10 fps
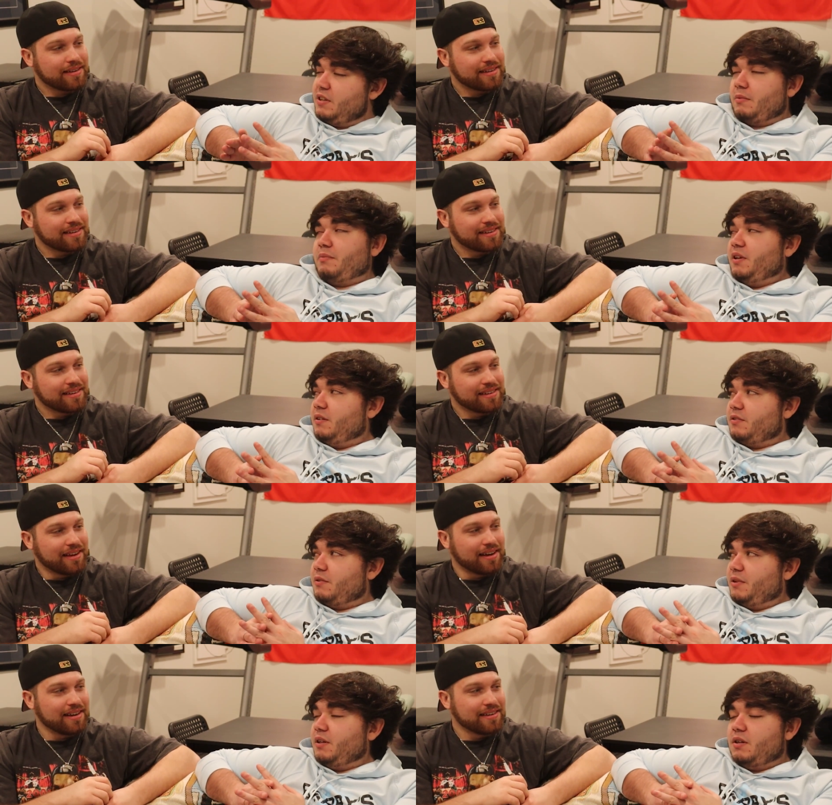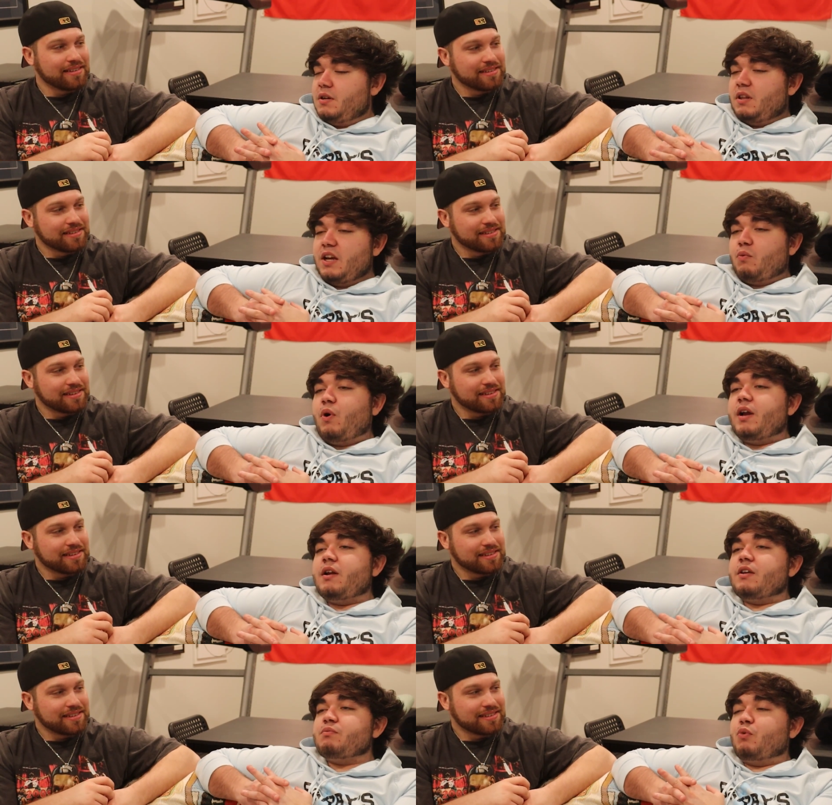Speaker 1: same with me. Yeah. Like
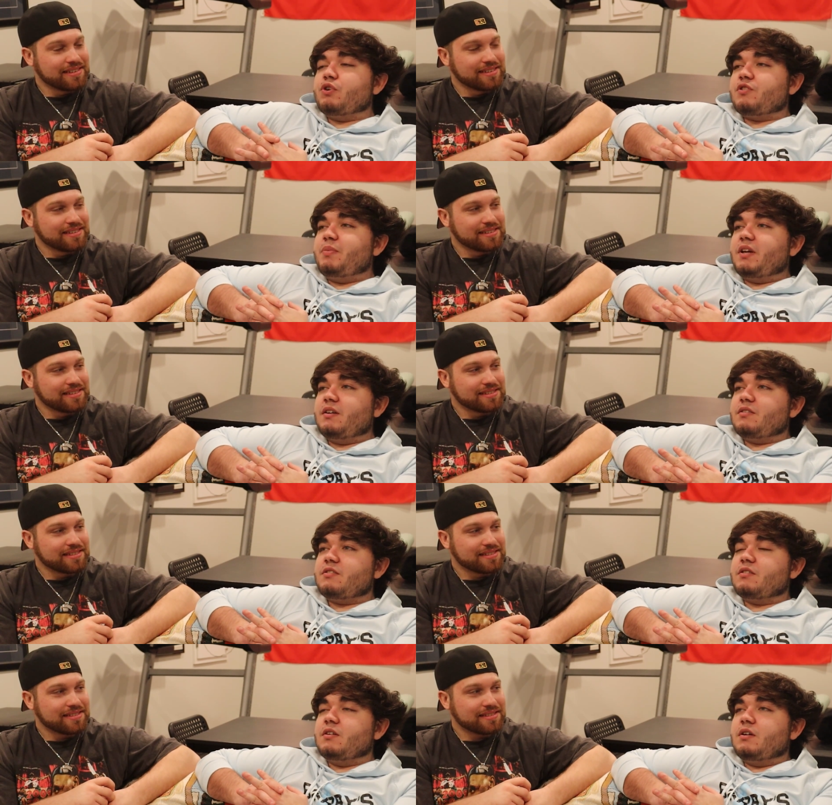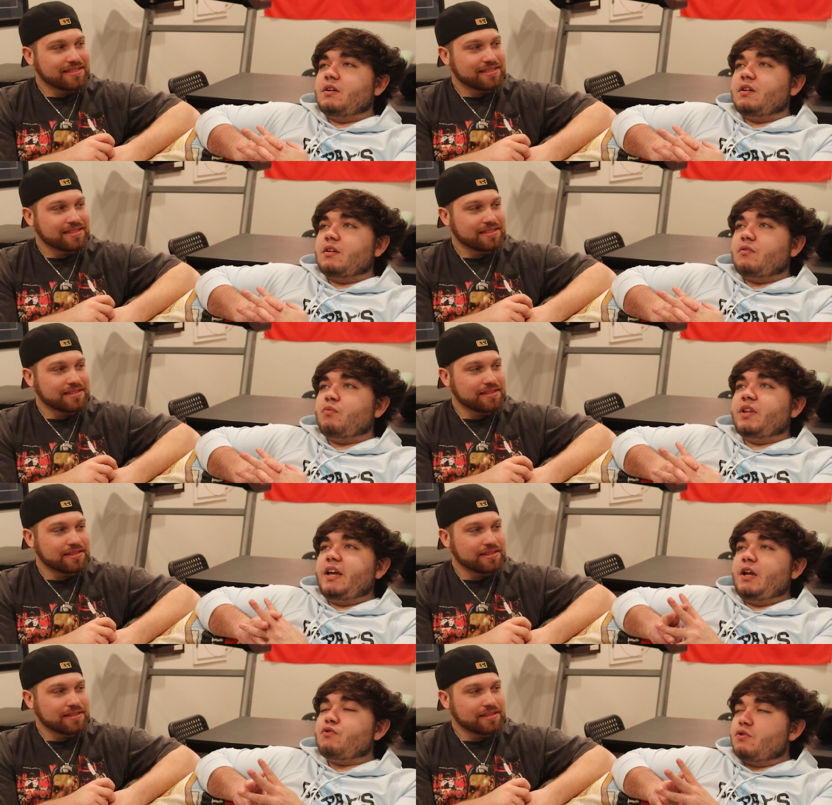one is more just because when
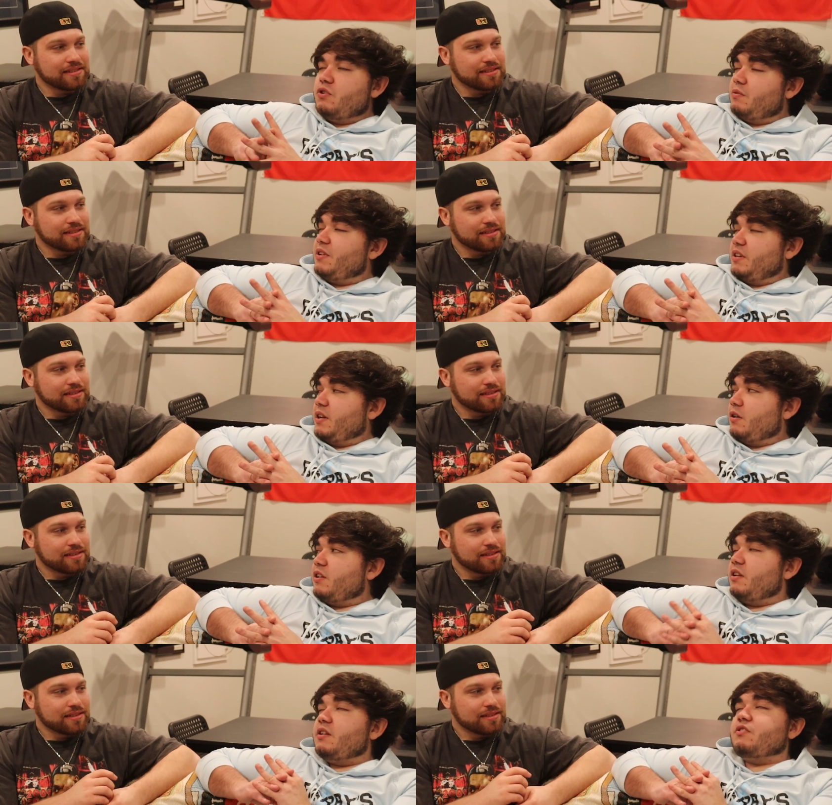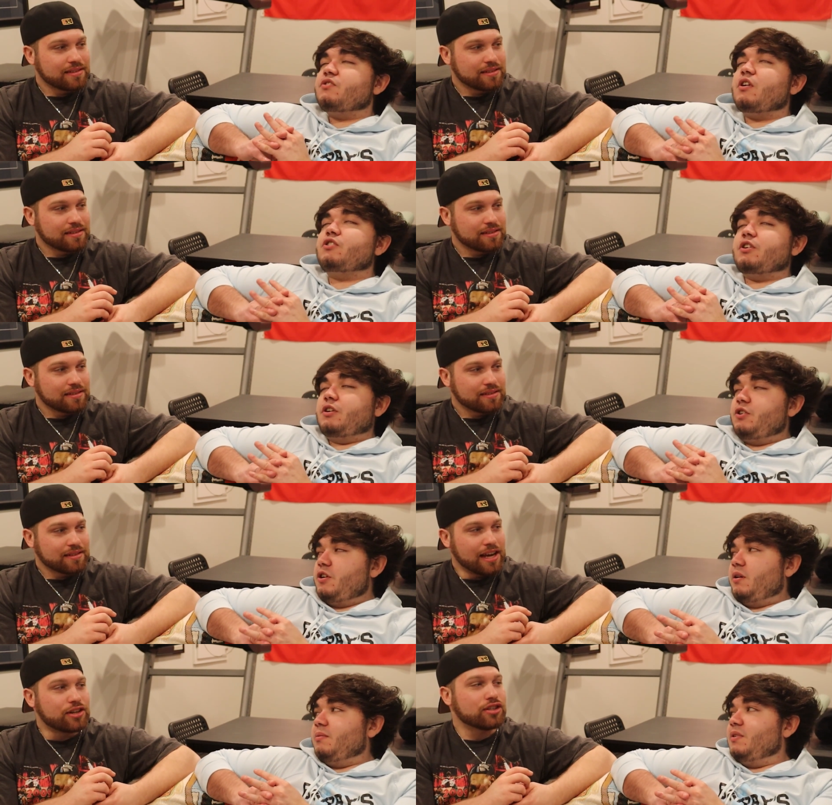they introduced him as a character, they did such a good
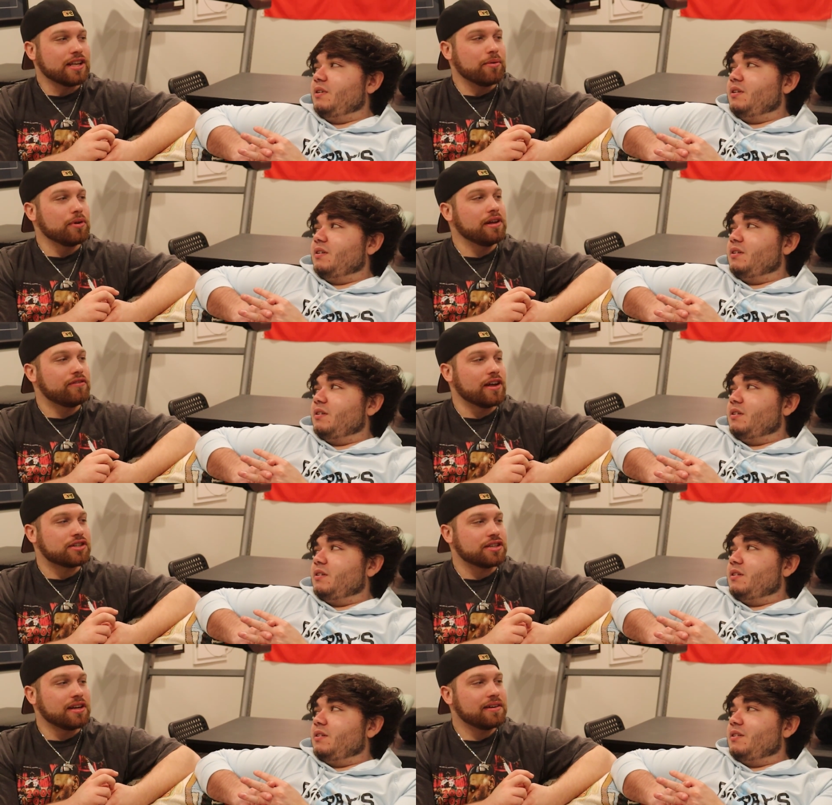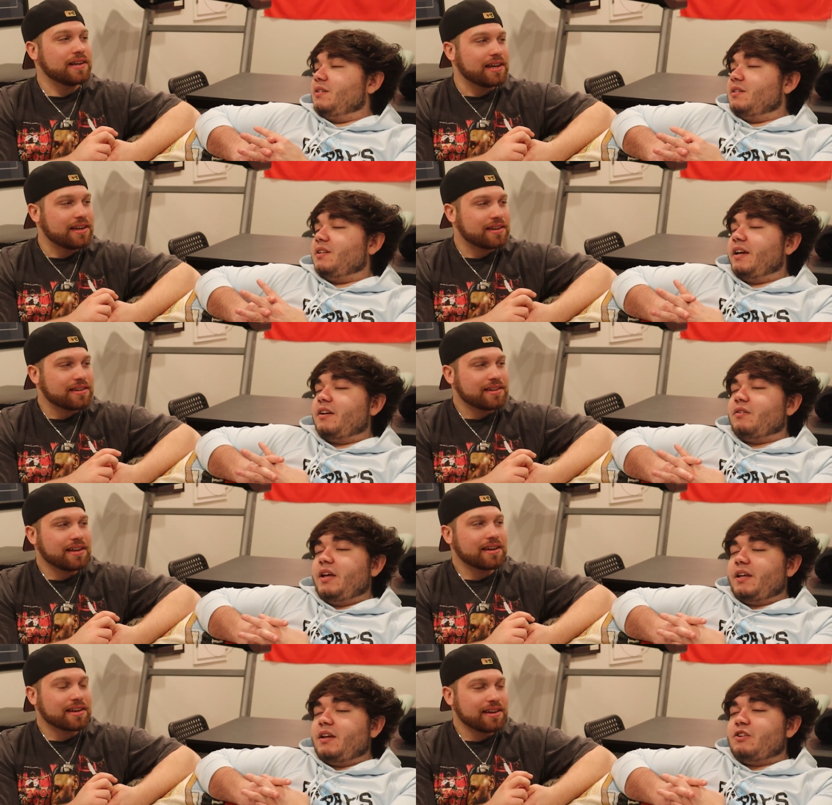job. It
Speaker 2: just they really fleshed it out. Yeah.
Speaker 1: Like
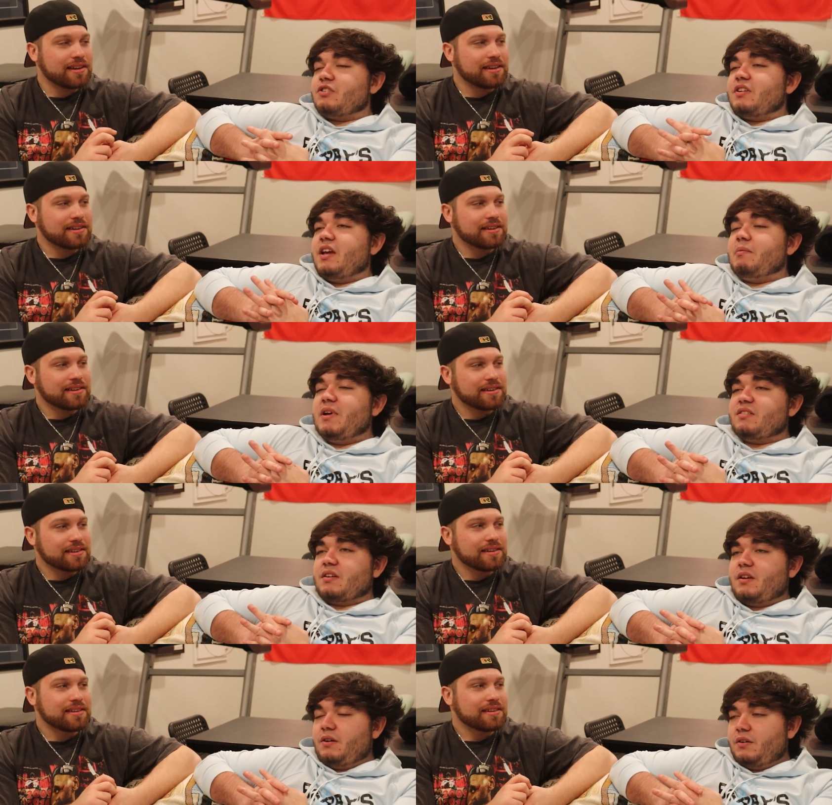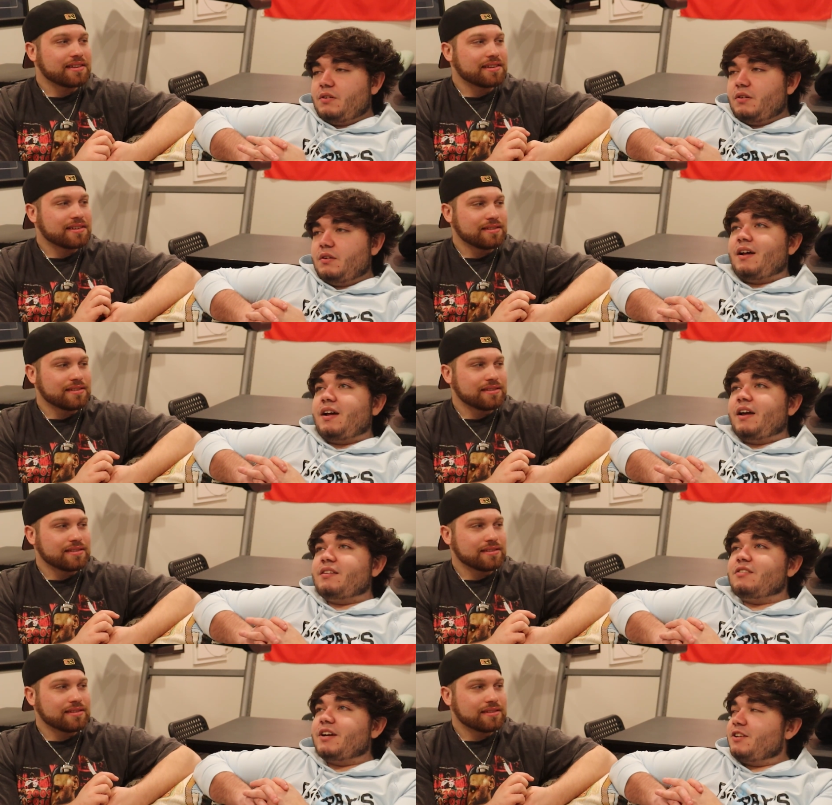like yeah, yeah. just him as a character. I, I,
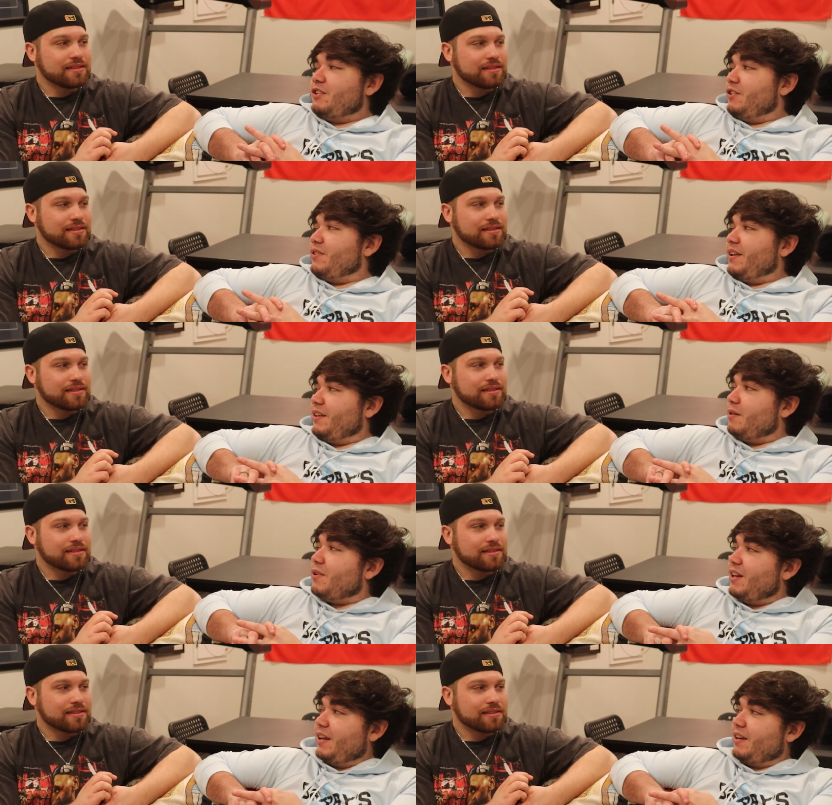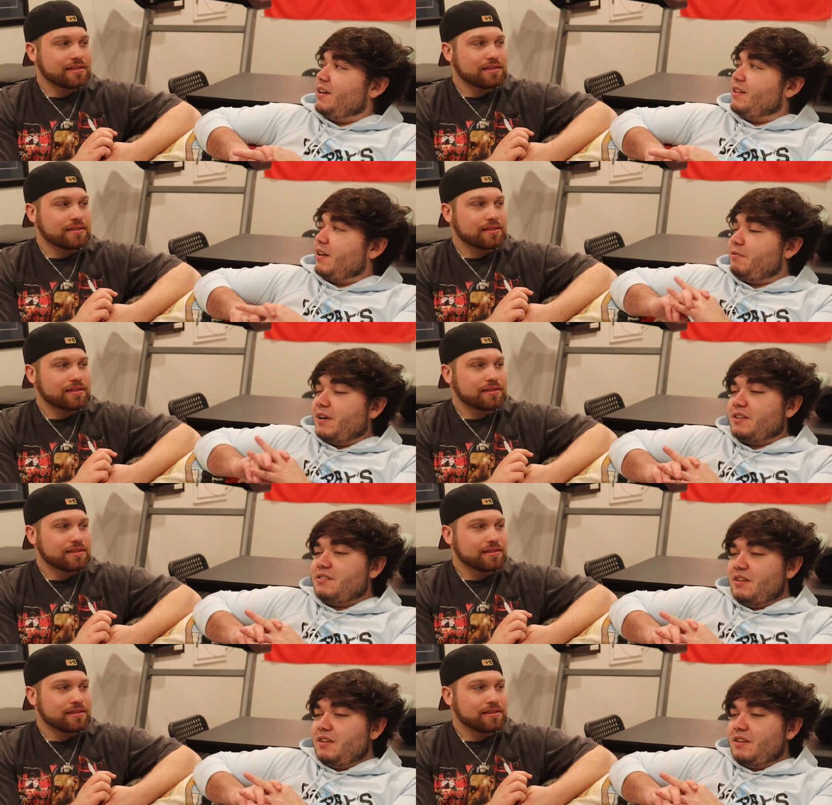still get chills when I think about it. Like that fucking